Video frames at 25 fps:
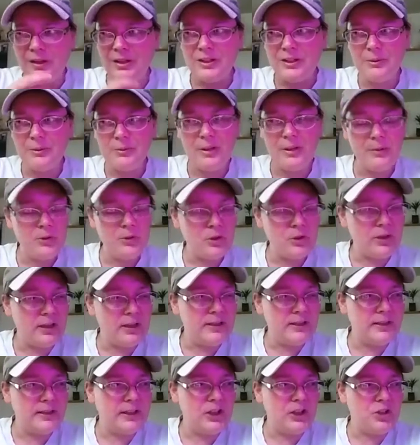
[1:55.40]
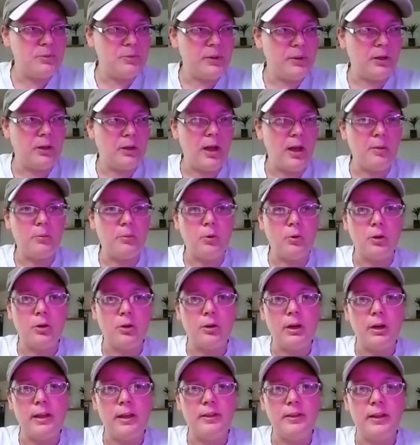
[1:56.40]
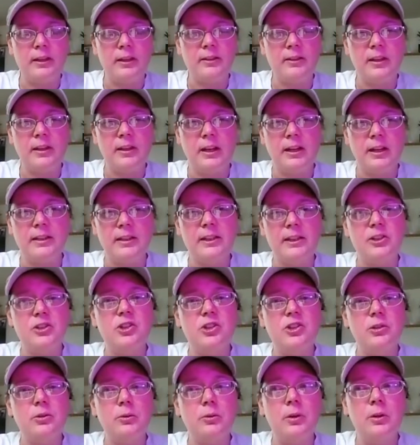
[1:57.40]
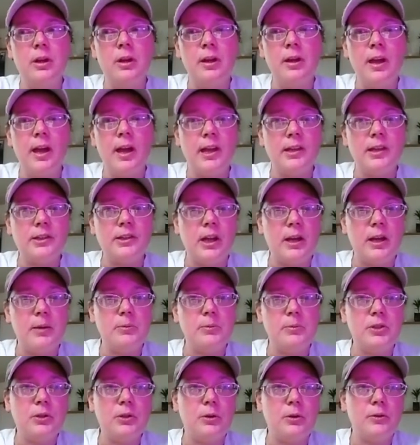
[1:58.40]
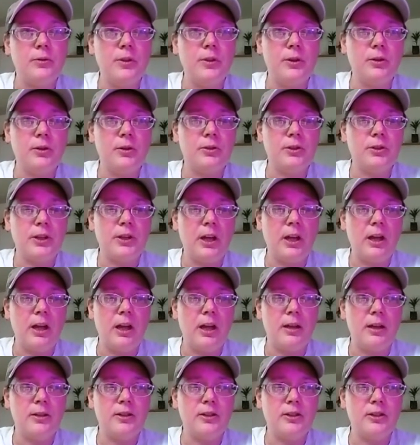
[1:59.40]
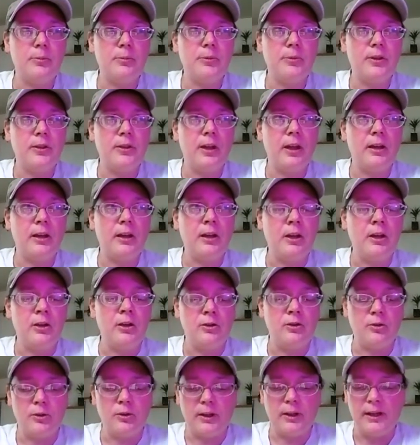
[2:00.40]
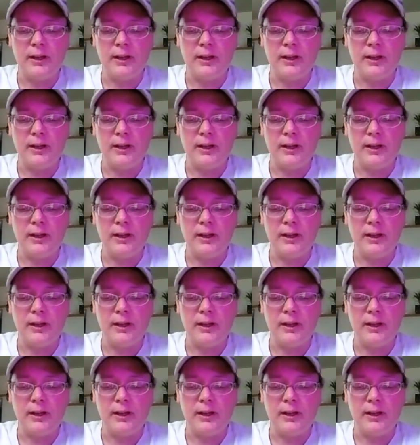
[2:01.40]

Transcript: Sometimes you guys teach me a lot more, I think, than I teach you at times. So if there's something that you're